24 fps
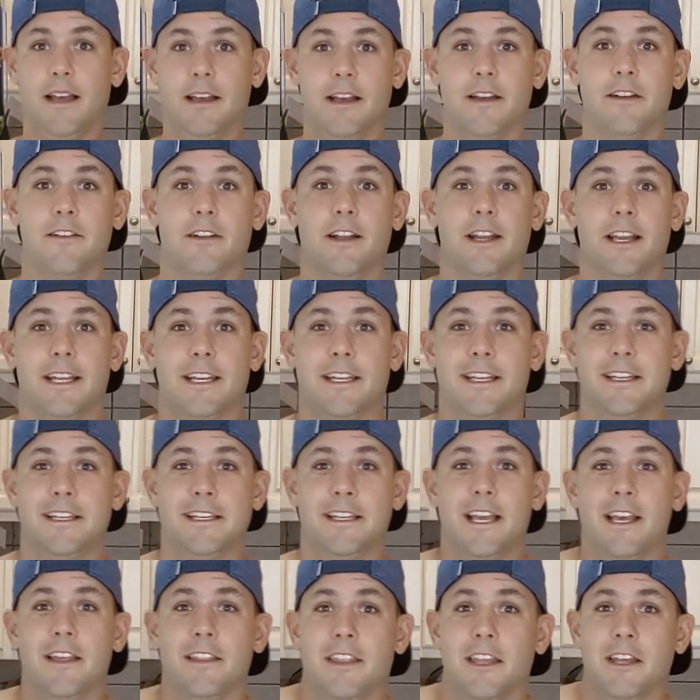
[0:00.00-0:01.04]
All right,
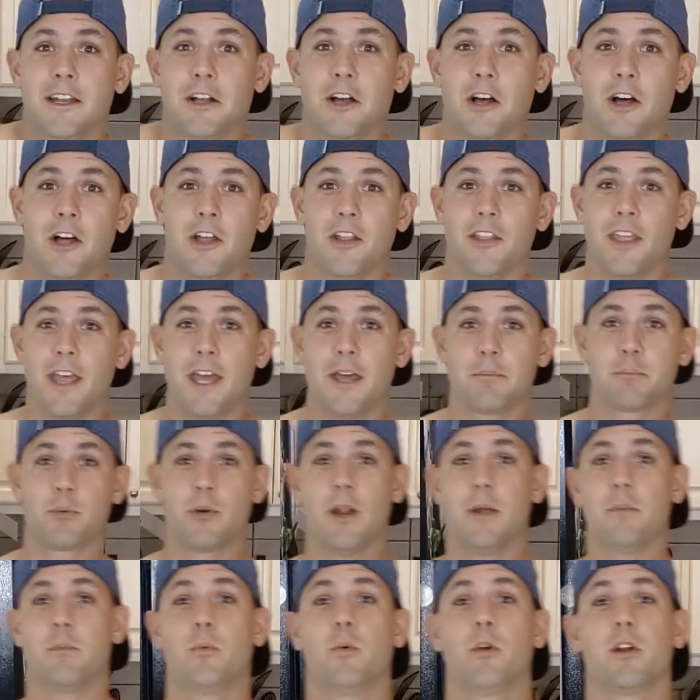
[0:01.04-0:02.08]
now that all that
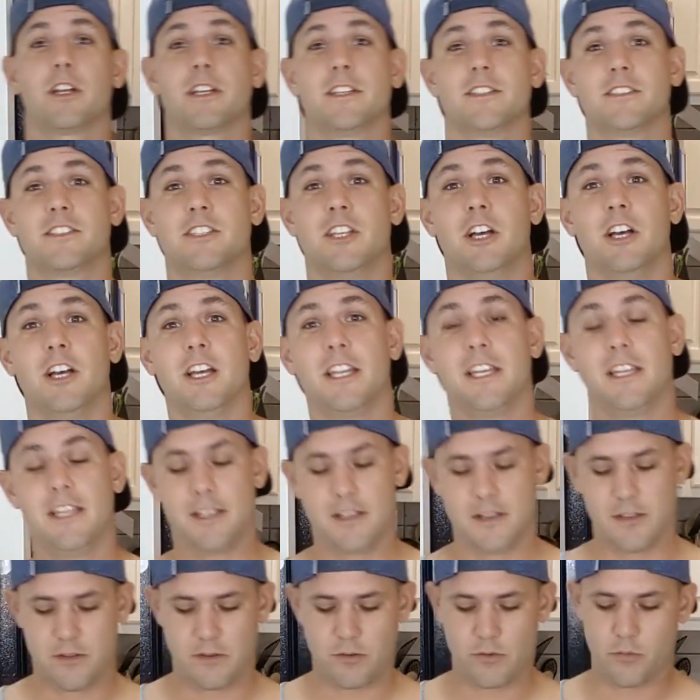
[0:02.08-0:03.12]
prep work is done,
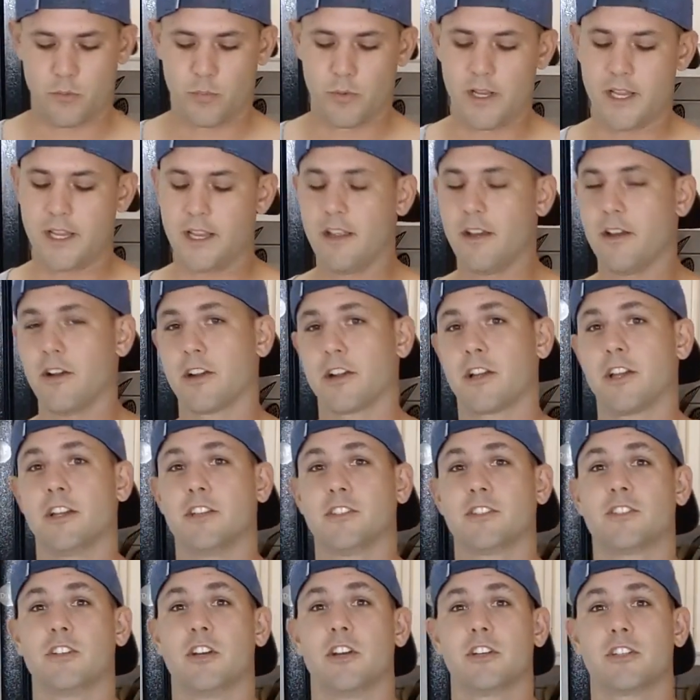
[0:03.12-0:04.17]
we are
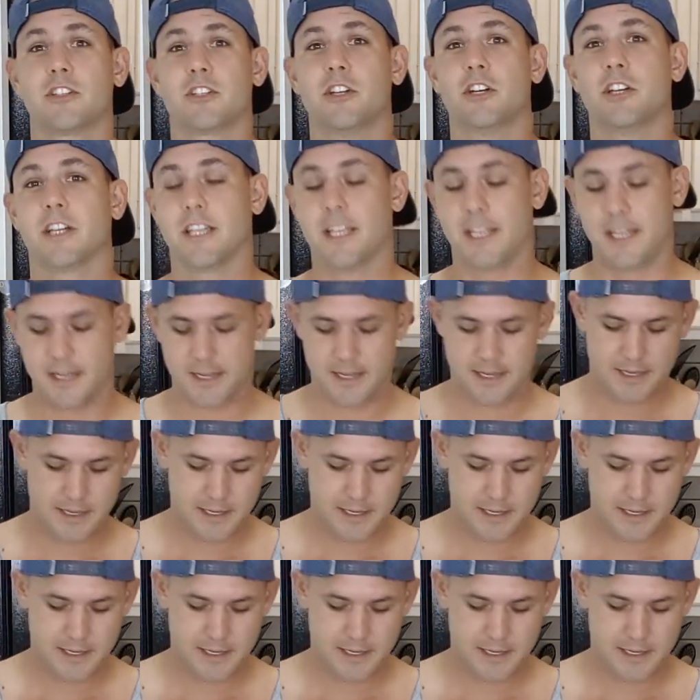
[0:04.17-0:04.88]
gonna start cooking.